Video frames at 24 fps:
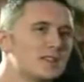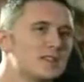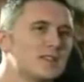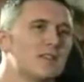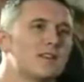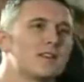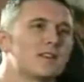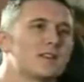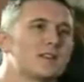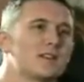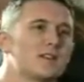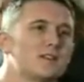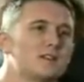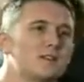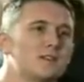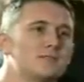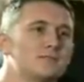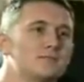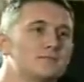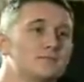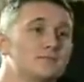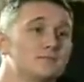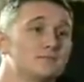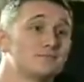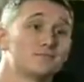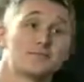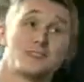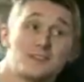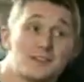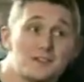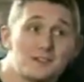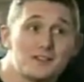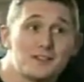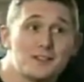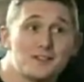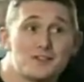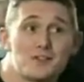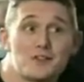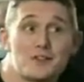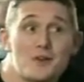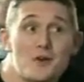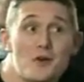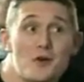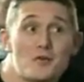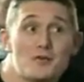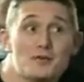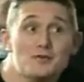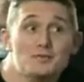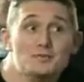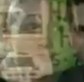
you can drink to that, can you? seeing as you're